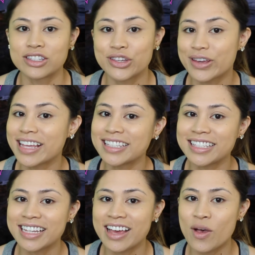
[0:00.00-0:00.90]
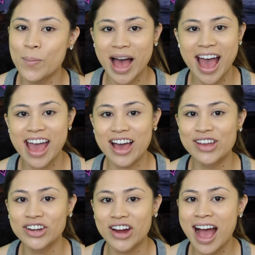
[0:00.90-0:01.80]
To conceal my
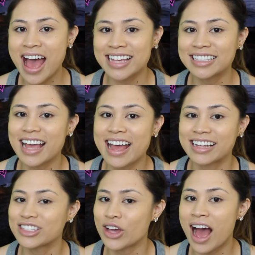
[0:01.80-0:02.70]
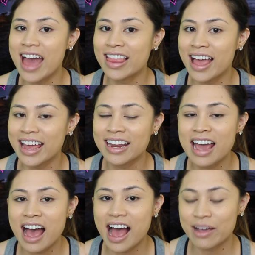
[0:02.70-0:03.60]
under eyes and to highlight,
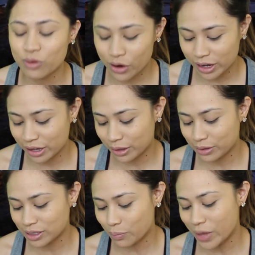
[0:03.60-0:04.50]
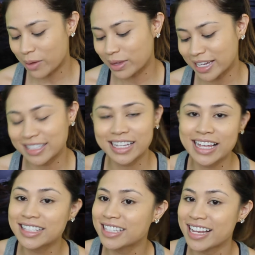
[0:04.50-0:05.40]
I'm going to use Maybelline's
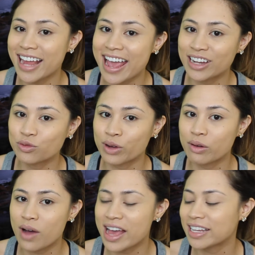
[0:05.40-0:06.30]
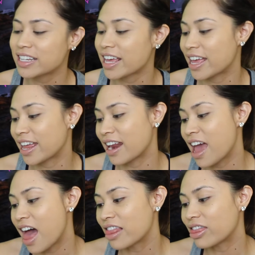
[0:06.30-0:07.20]
Instant Age Rewind in
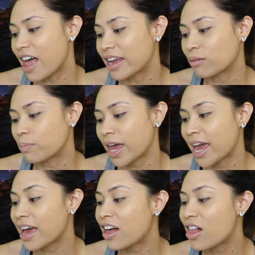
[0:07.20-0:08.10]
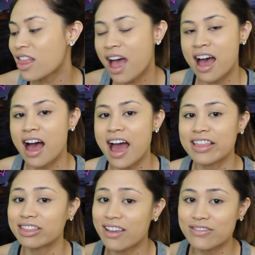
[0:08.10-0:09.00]
Light Pale.
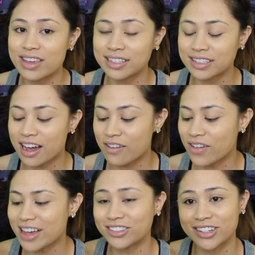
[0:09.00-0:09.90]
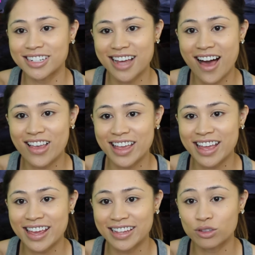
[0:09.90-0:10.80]
I love this stuff. As you can tell,
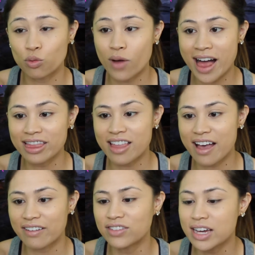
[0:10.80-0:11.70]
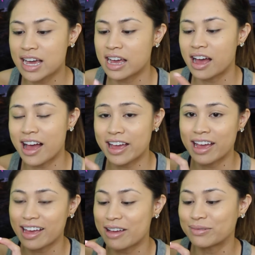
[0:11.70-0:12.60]
it is well loved. I
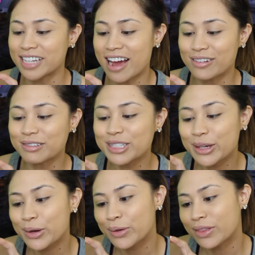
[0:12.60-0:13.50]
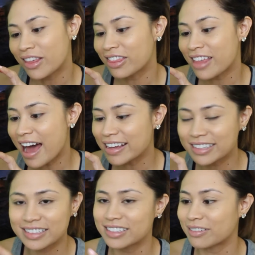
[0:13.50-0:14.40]
am down to the
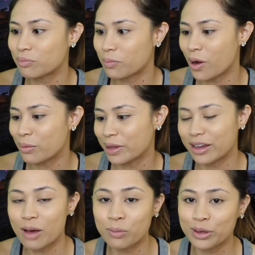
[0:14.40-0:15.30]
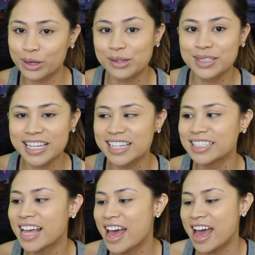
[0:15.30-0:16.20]
last probably couple
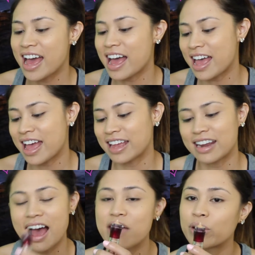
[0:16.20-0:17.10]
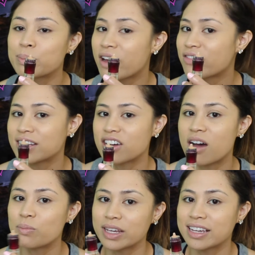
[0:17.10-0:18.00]
uses, and I ripped off the
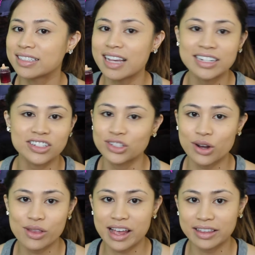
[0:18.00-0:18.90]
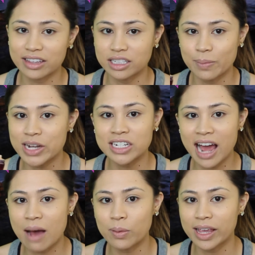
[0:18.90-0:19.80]
top because I just don't like the sponge
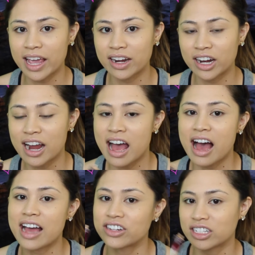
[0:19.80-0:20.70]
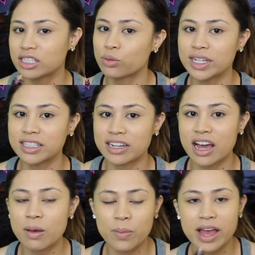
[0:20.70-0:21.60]
applicator. I just twist it
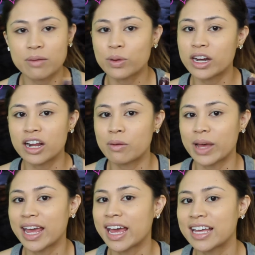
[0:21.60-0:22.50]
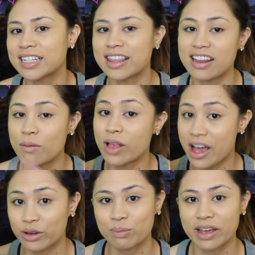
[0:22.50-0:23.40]
up and put it on my hand and then
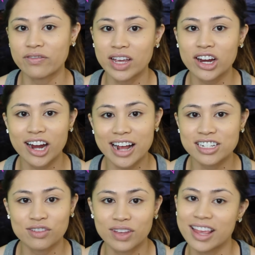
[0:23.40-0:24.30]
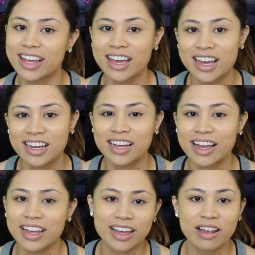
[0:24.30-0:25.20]
apply with my finger. I just feel like
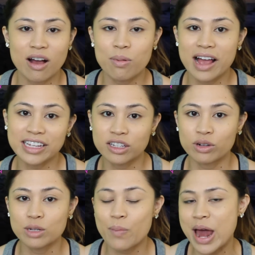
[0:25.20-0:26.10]
it applies so much